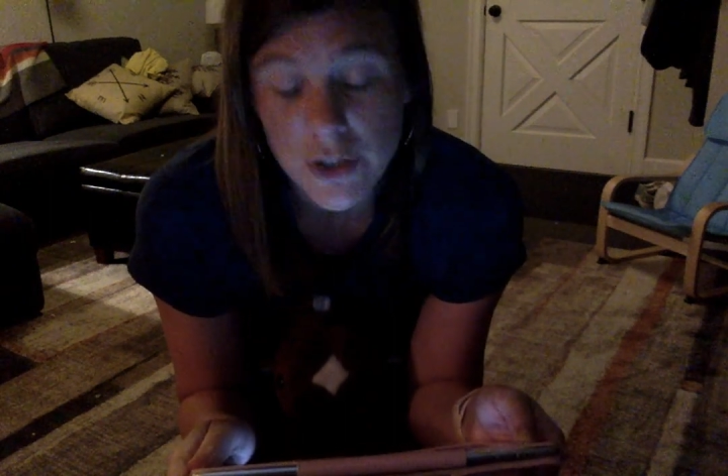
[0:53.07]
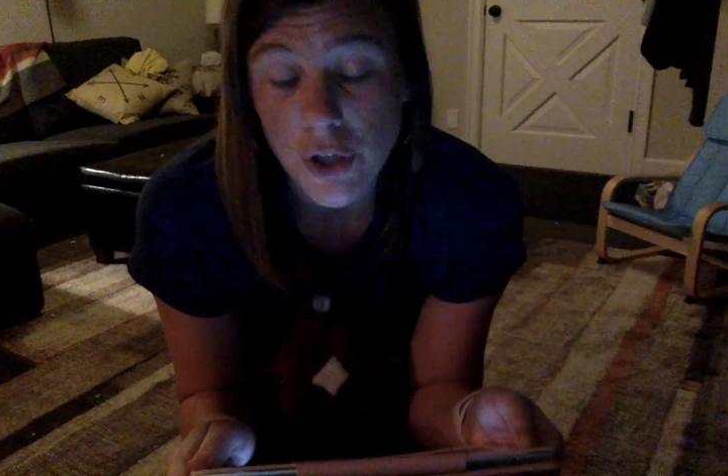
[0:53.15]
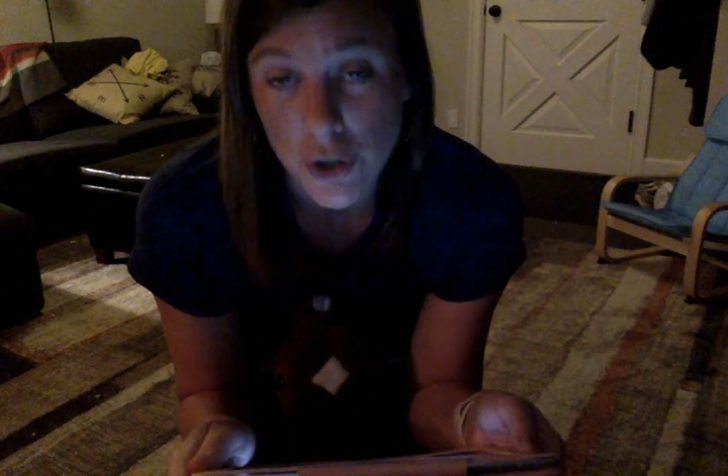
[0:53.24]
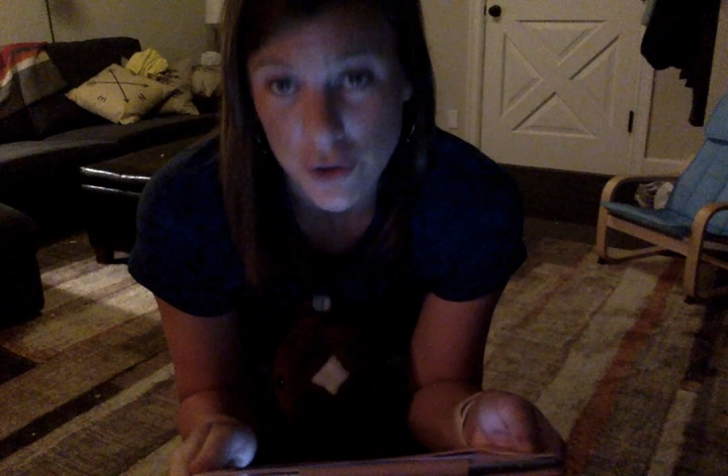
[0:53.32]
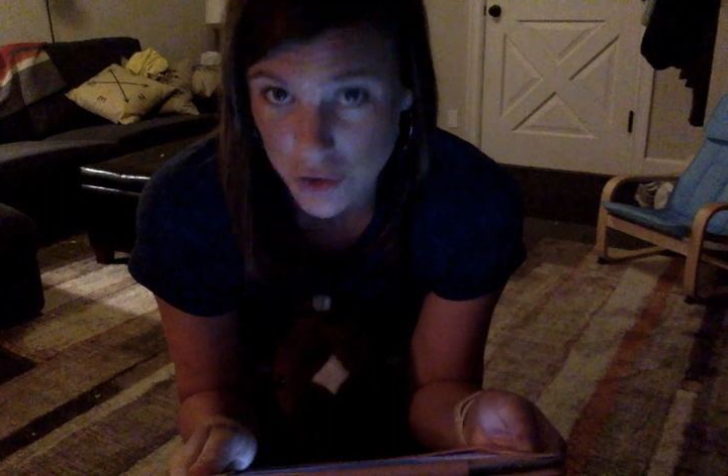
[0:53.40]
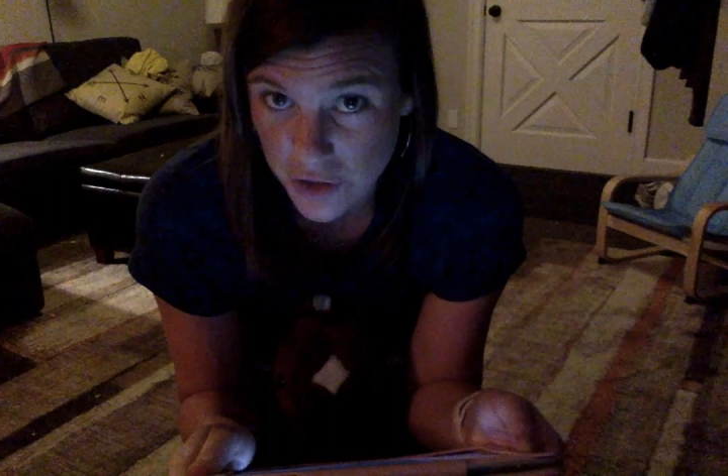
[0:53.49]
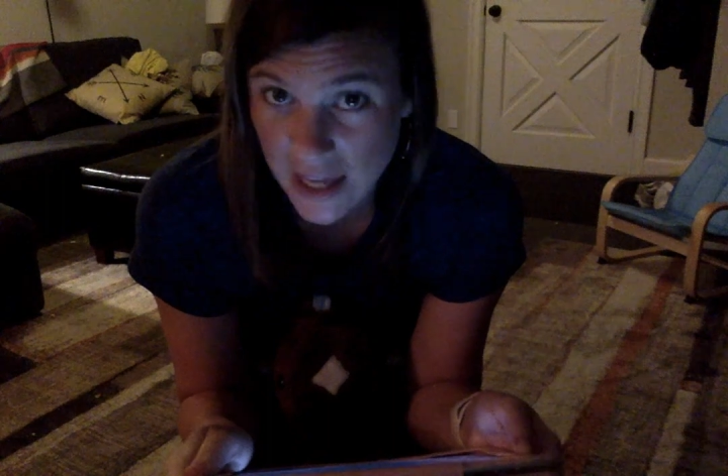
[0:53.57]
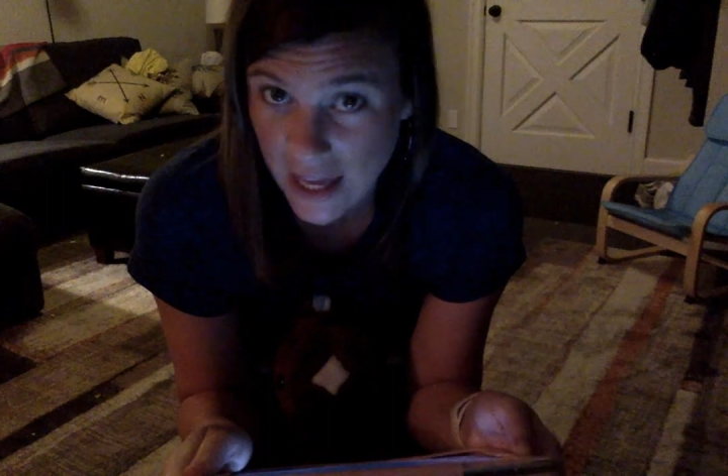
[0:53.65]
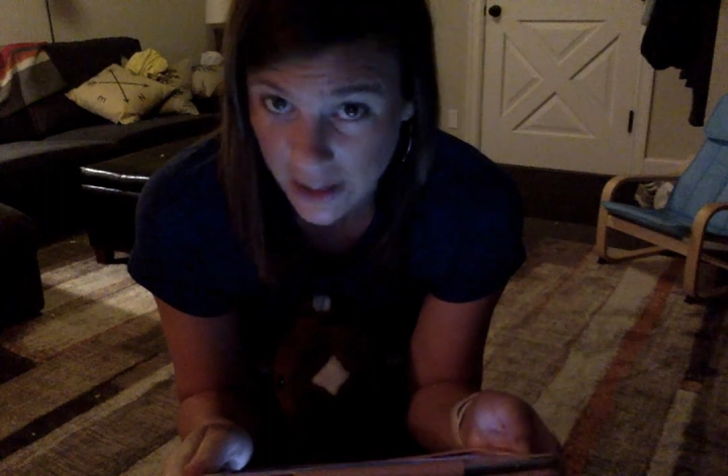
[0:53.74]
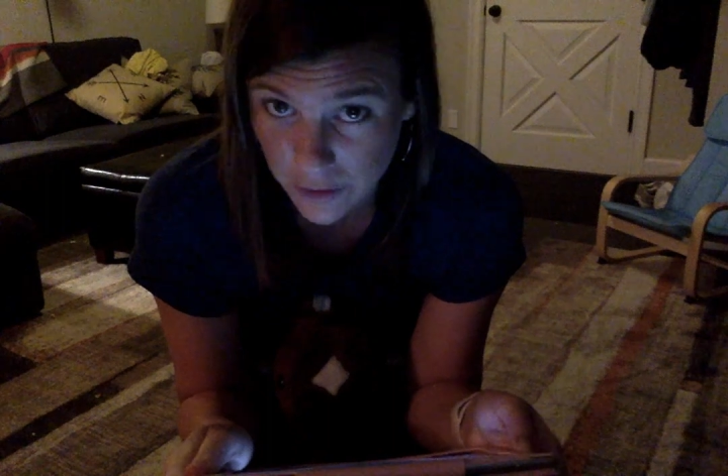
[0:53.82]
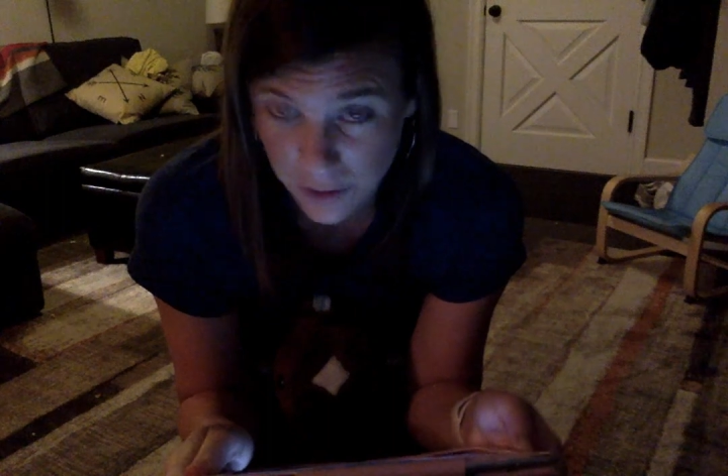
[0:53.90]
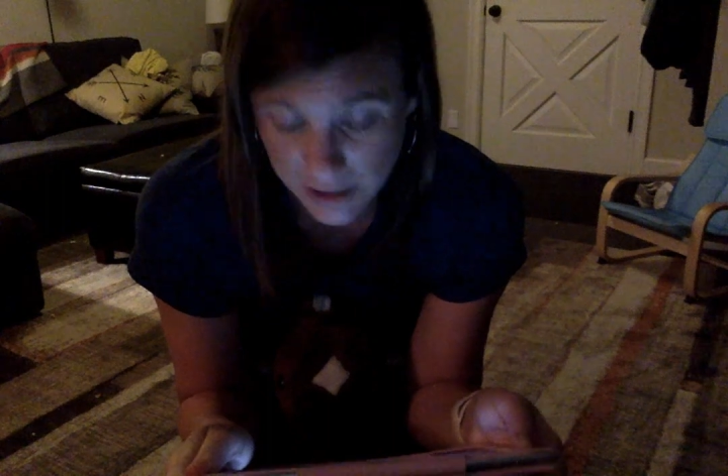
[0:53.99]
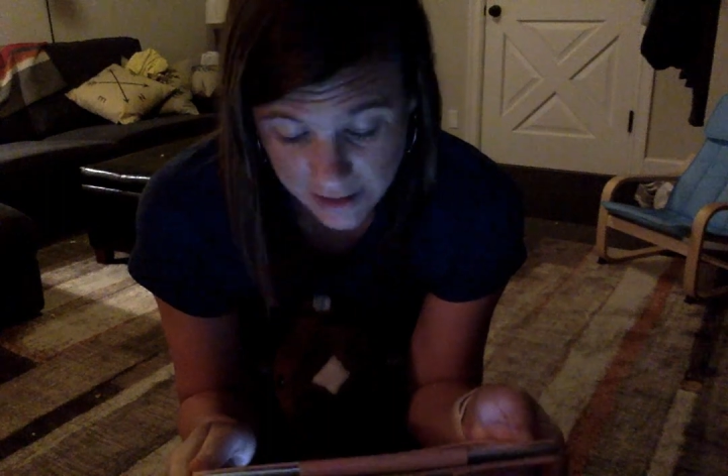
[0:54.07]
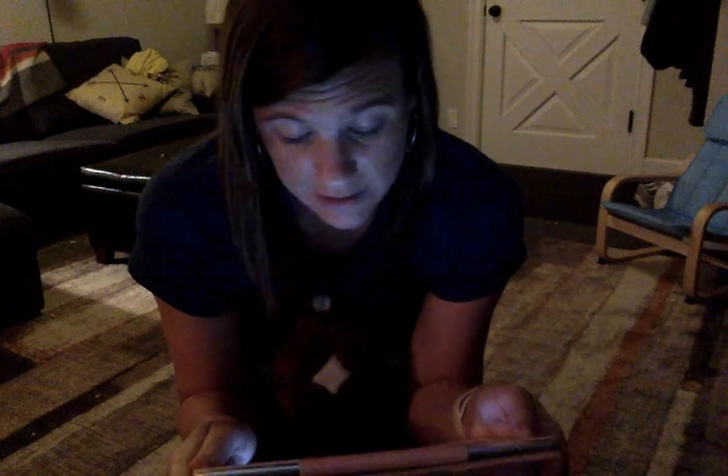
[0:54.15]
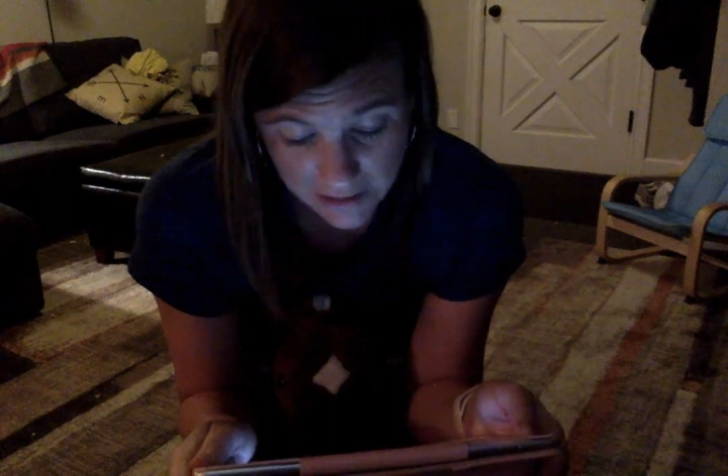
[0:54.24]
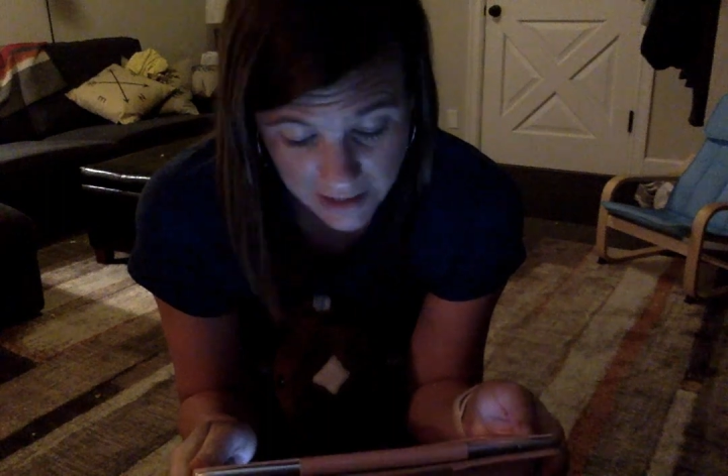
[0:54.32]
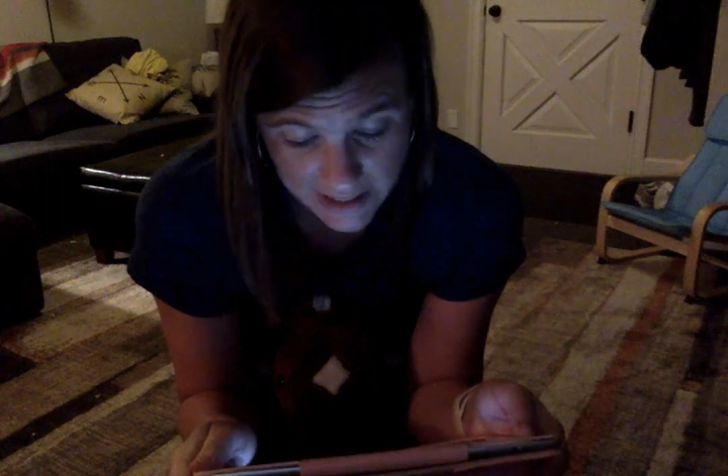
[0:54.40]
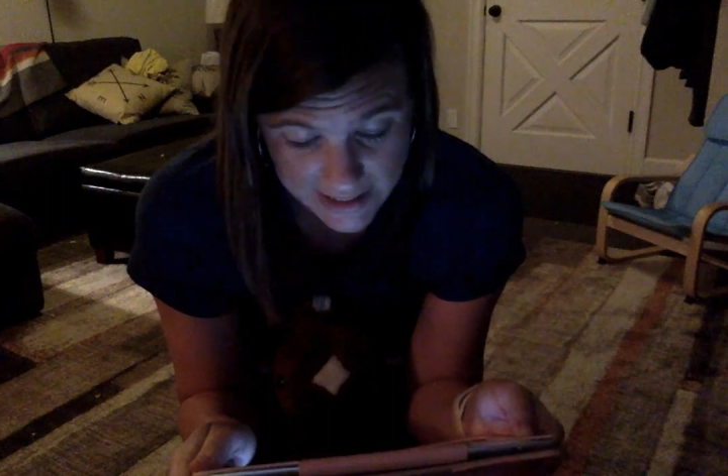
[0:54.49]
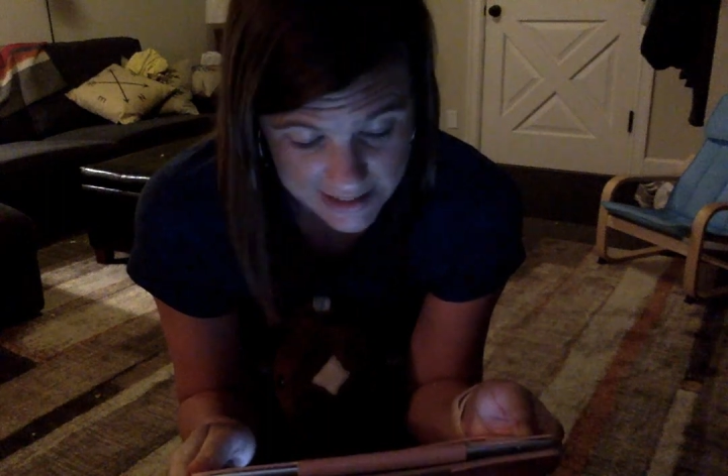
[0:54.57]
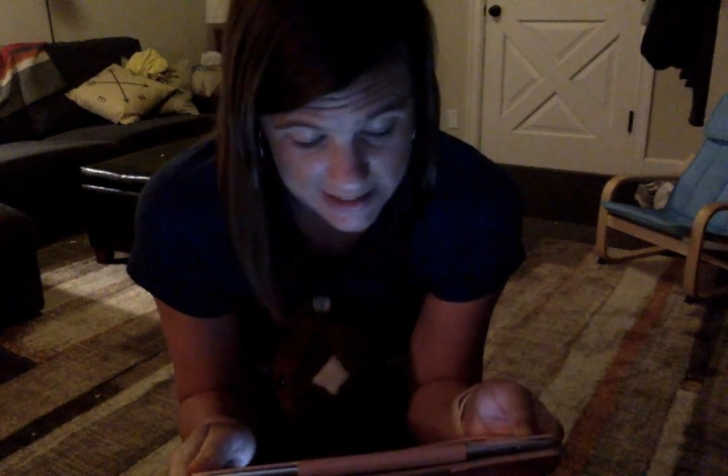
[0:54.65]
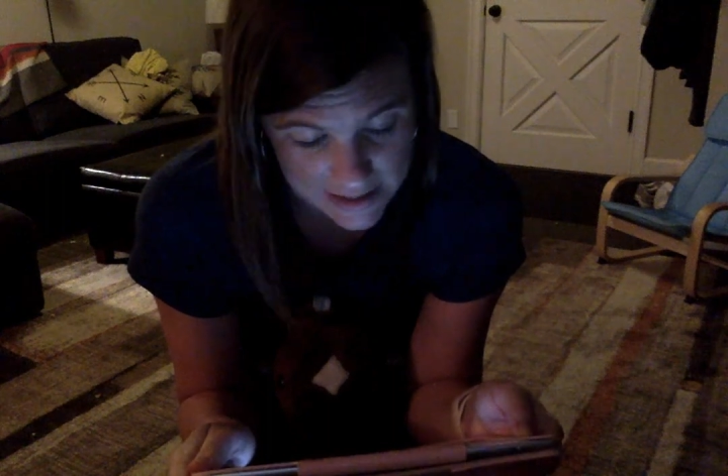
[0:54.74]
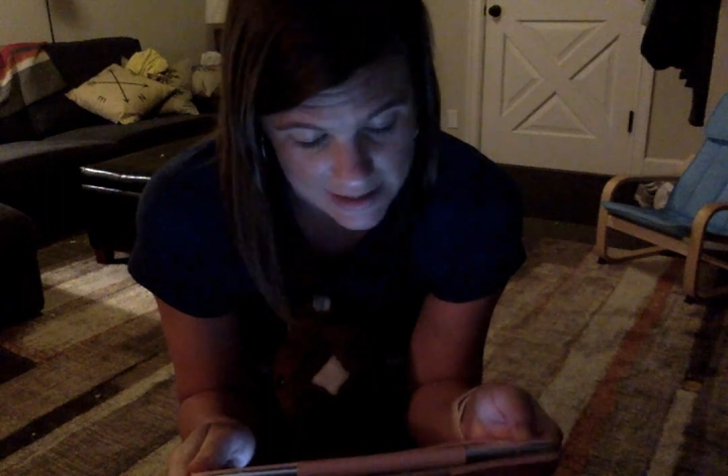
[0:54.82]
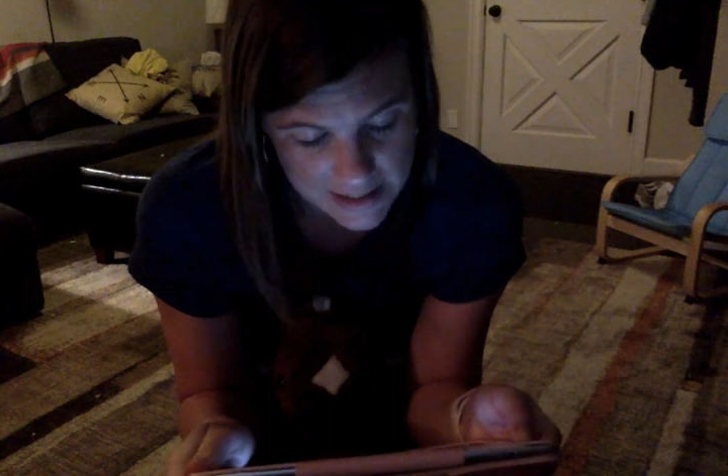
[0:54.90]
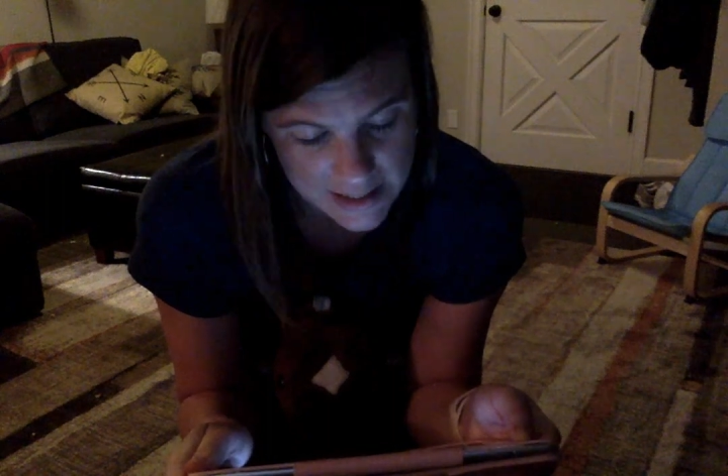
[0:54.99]
Colonel Henry
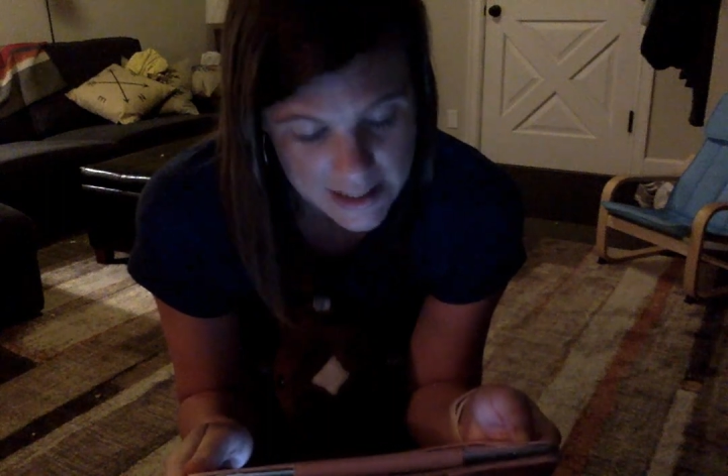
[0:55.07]
Ludington,